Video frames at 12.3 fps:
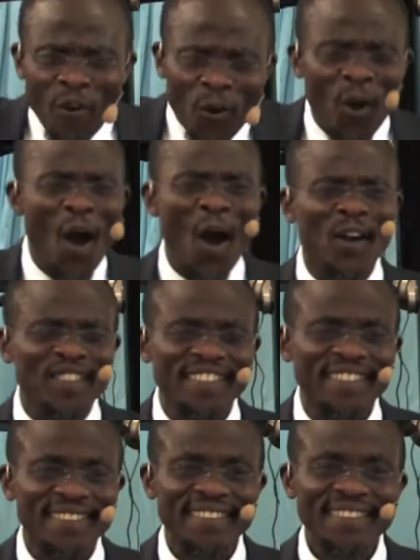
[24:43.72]
for God
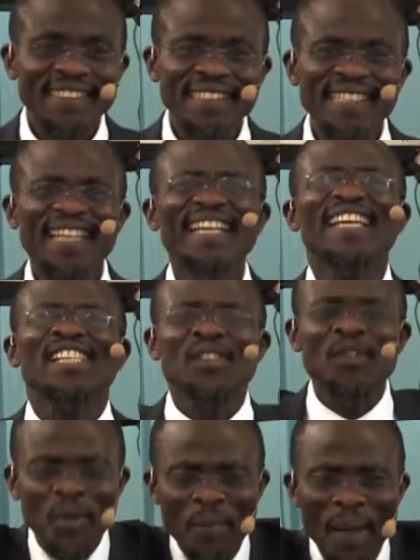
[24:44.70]
is
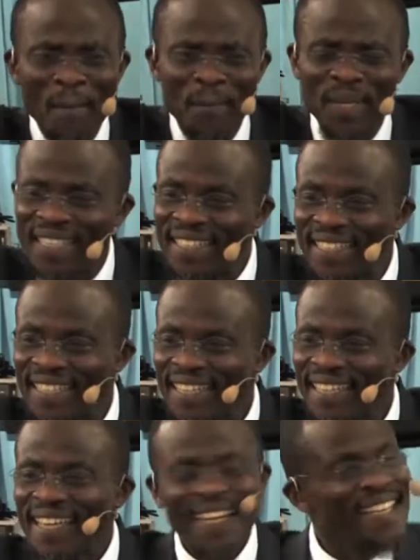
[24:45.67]
human being,
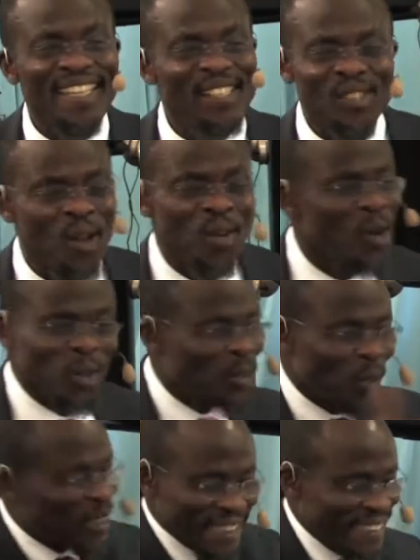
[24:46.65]
is not your
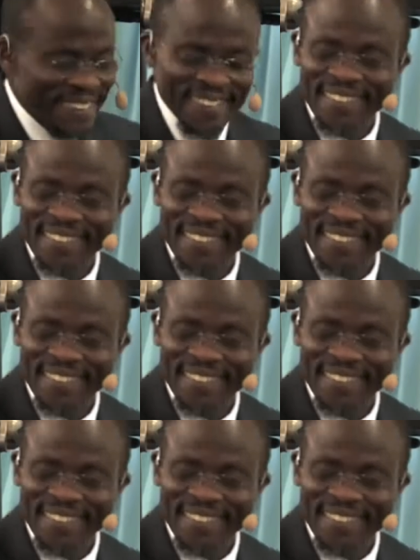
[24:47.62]
doctrine.